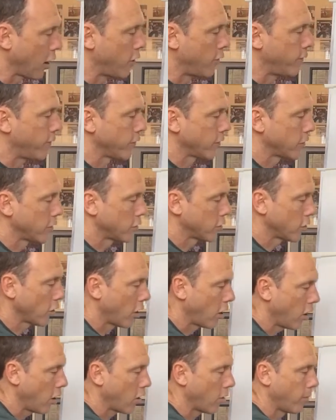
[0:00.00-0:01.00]
over the
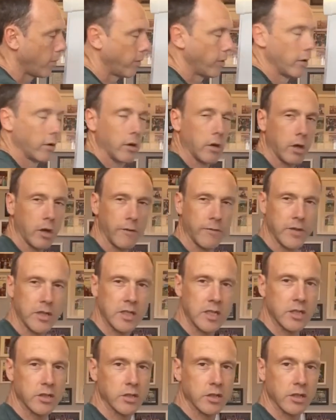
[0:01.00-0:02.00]
top of the
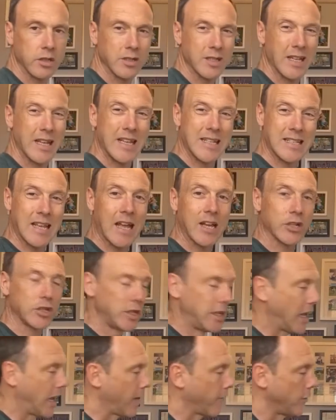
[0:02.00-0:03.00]
discus is
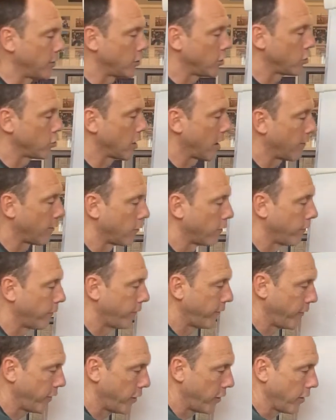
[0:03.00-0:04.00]
actually having to travel
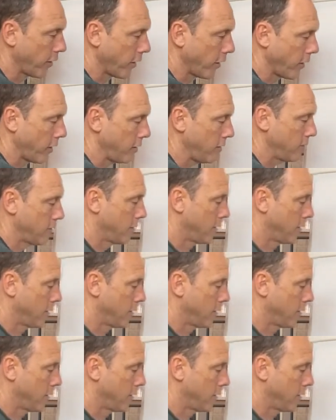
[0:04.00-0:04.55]
further